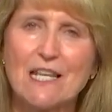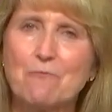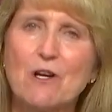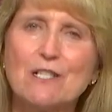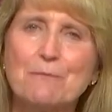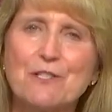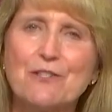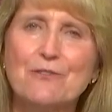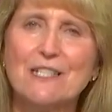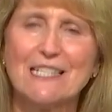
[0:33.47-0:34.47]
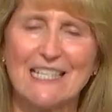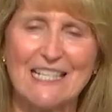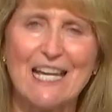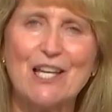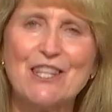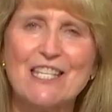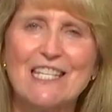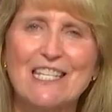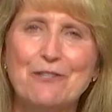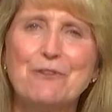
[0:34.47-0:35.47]
and welcome to Get Healthy
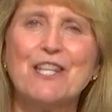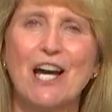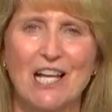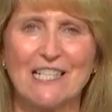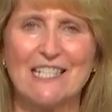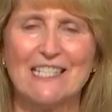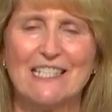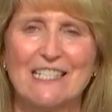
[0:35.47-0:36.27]
with Holly.